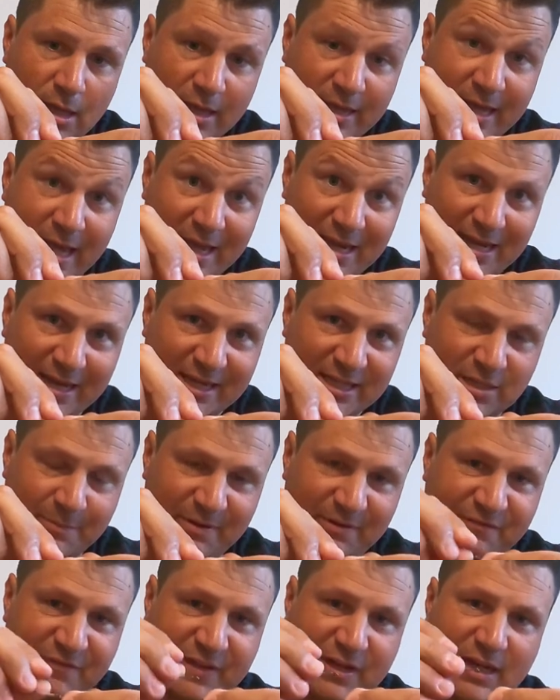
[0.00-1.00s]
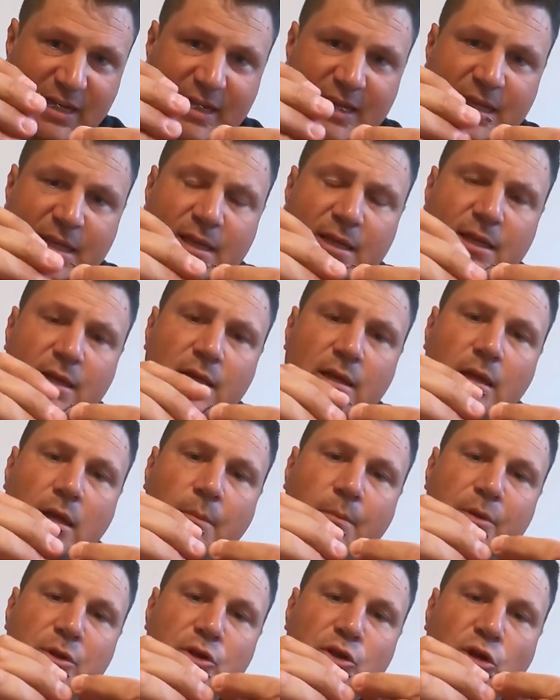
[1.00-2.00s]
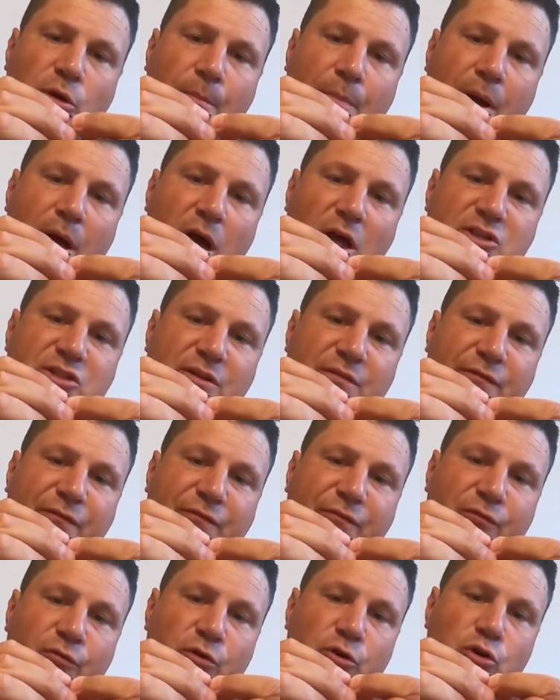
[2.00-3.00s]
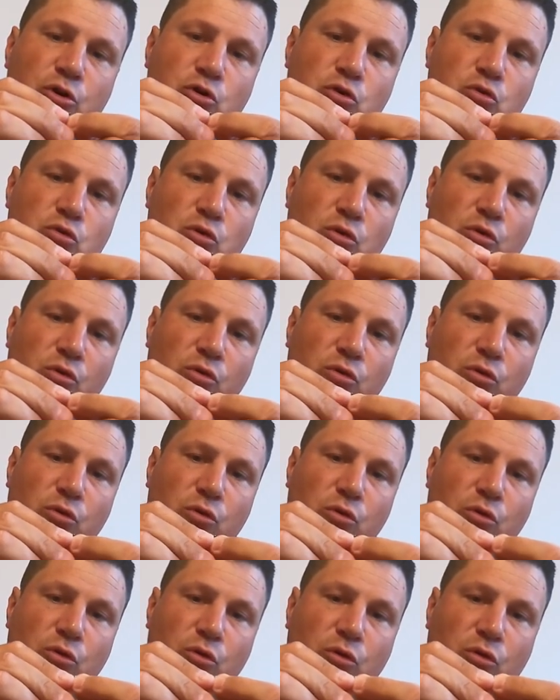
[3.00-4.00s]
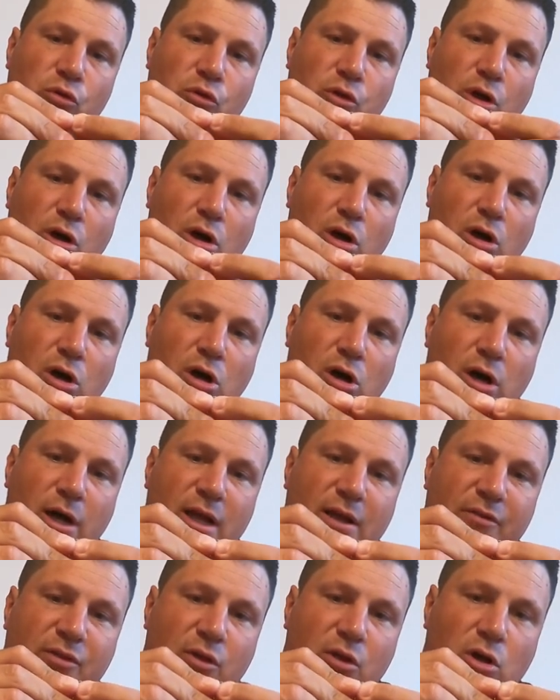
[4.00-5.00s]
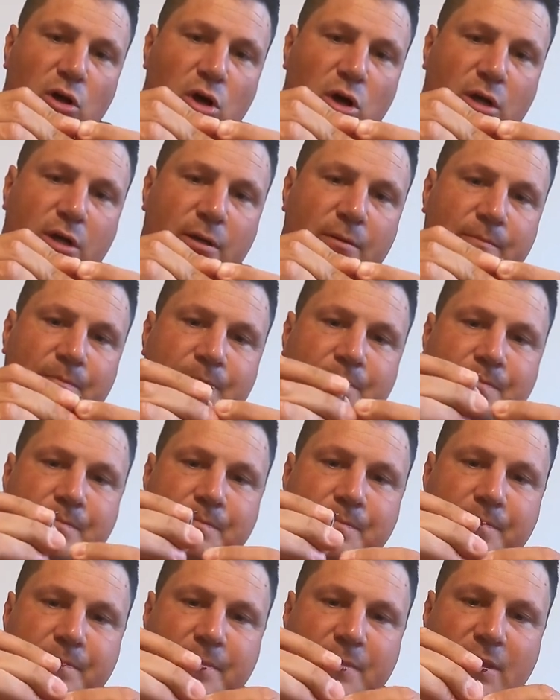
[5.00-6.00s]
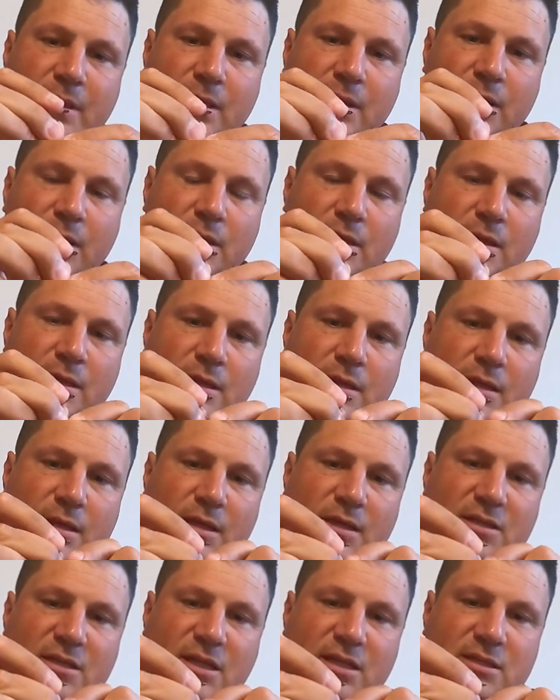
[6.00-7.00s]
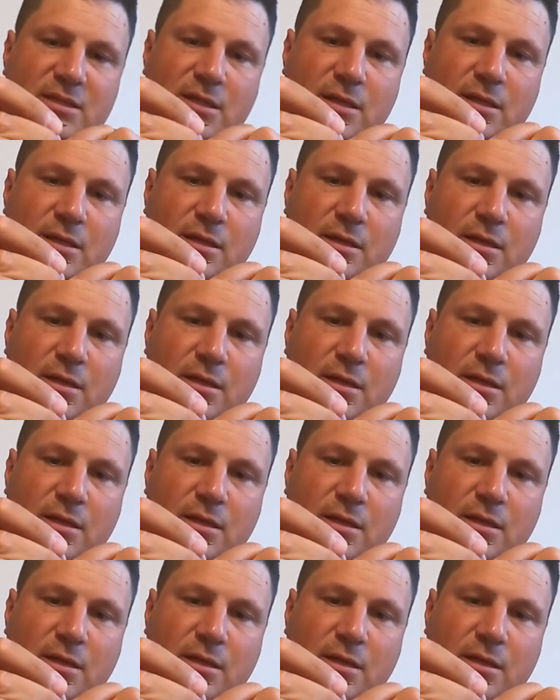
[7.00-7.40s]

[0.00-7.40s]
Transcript: again, it gets a bit fiddly, but you can pass it through the eye of the hook, he says.